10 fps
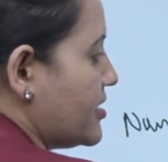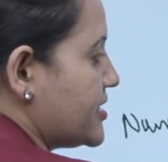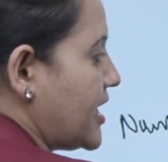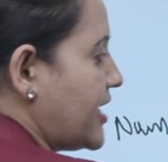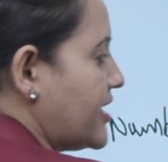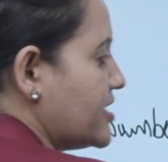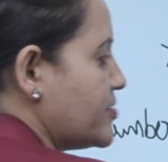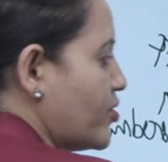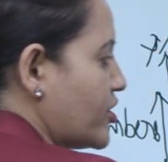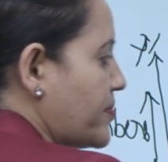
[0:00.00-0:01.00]
Cycles,
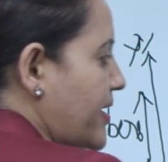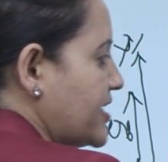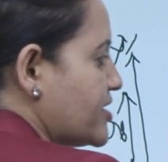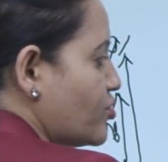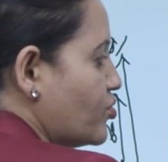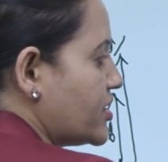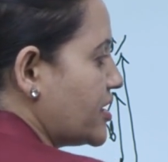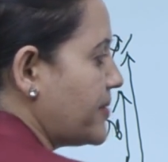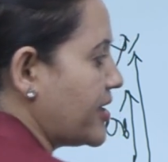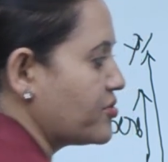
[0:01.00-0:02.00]
motorbike, scooter,
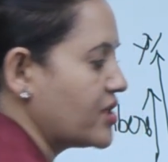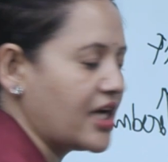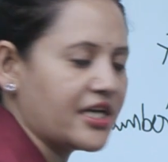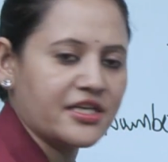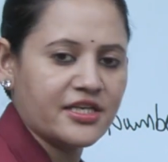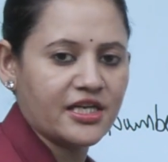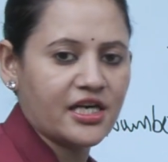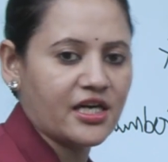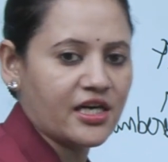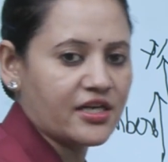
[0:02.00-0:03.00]
Maruti car and
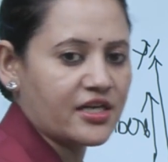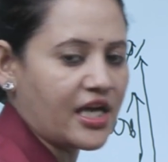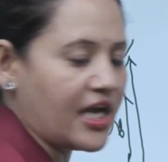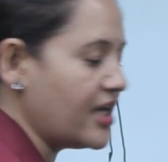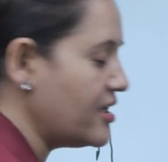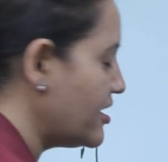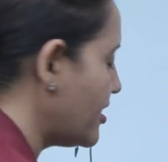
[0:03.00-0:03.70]
Indica car. And